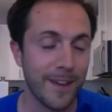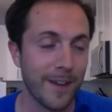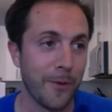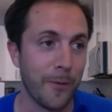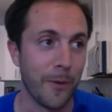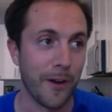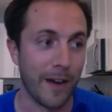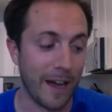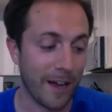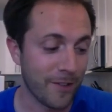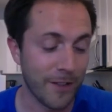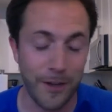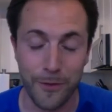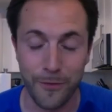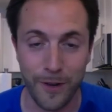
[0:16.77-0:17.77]
we are actually
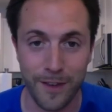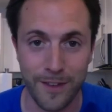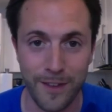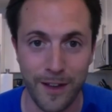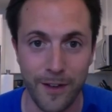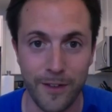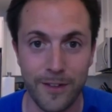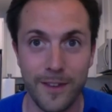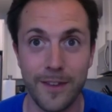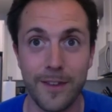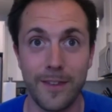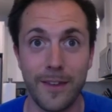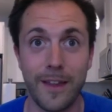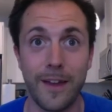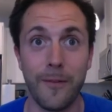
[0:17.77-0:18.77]
at a friend's house.
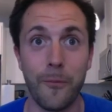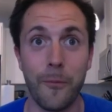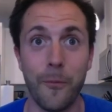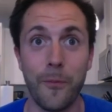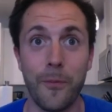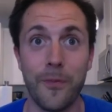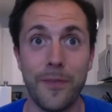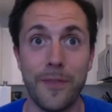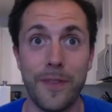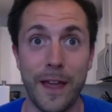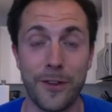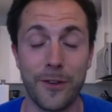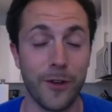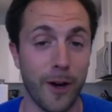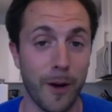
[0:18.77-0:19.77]
That's
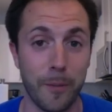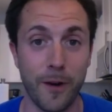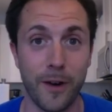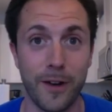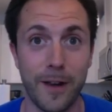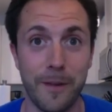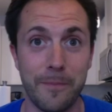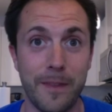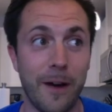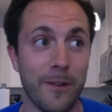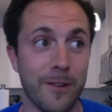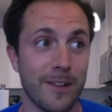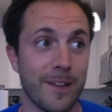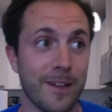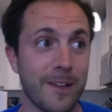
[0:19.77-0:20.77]
a dog barking. I was
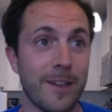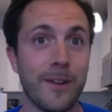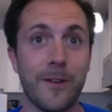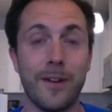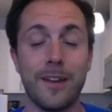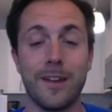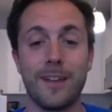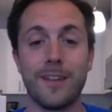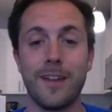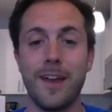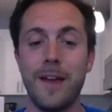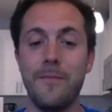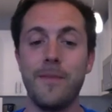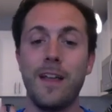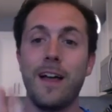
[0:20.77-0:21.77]
literally going to
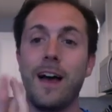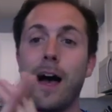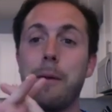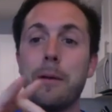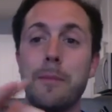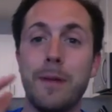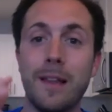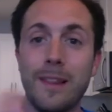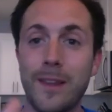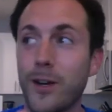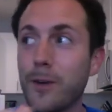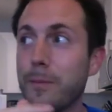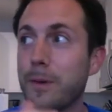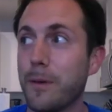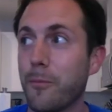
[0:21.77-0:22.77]
say I'm going to be a little
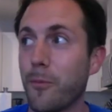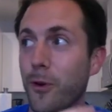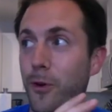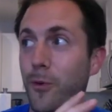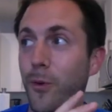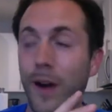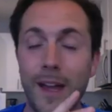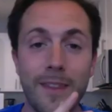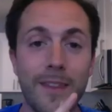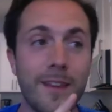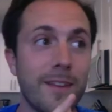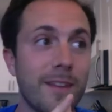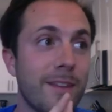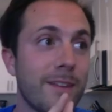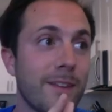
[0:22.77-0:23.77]
bit more quiet
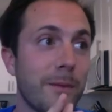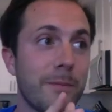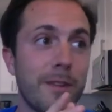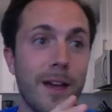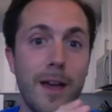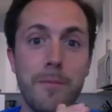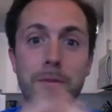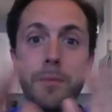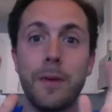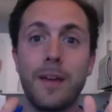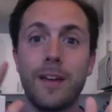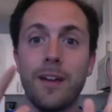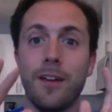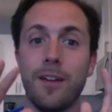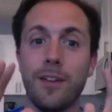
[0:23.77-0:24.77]
than sometimes
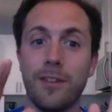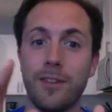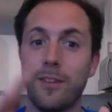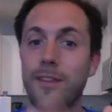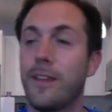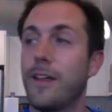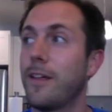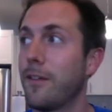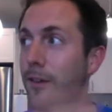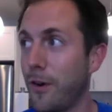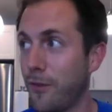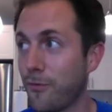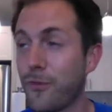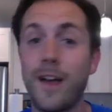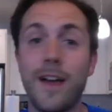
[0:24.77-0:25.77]
because our
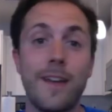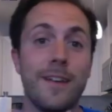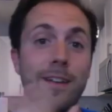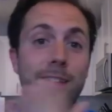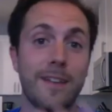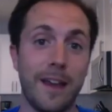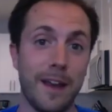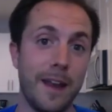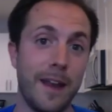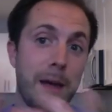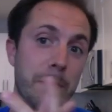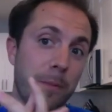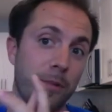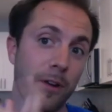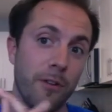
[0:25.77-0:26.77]
friend is taking a nap
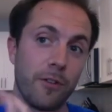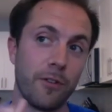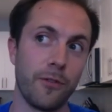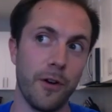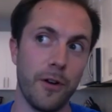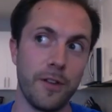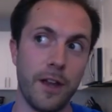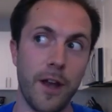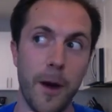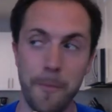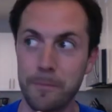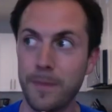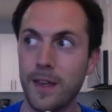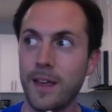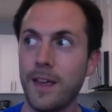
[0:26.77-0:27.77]
upstairs as far as I know.
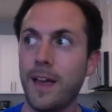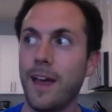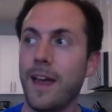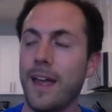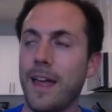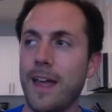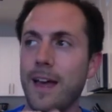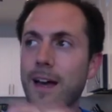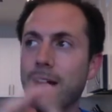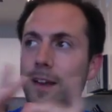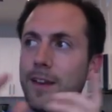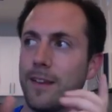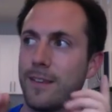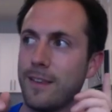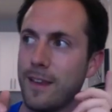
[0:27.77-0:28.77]

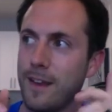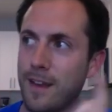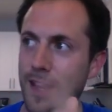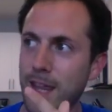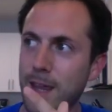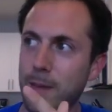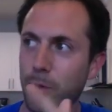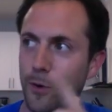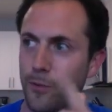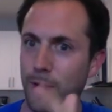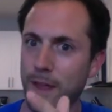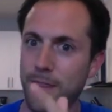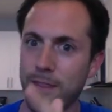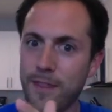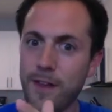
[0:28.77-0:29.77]
And the neighbor
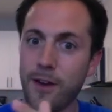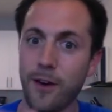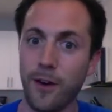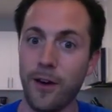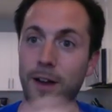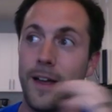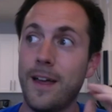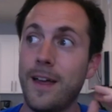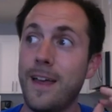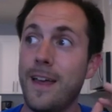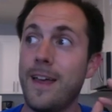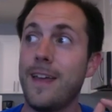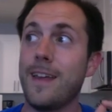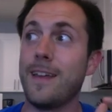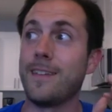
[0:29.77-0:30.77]
right there
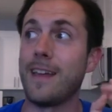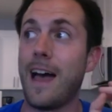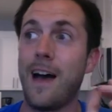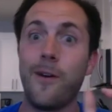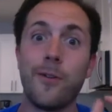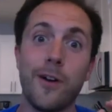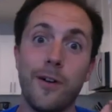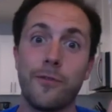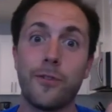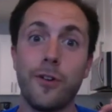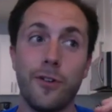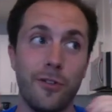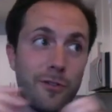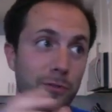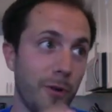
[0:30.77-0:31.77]
is out of
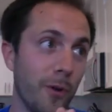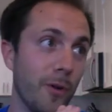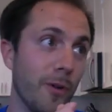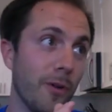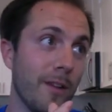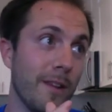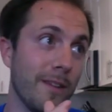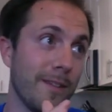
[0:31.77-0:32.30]
control.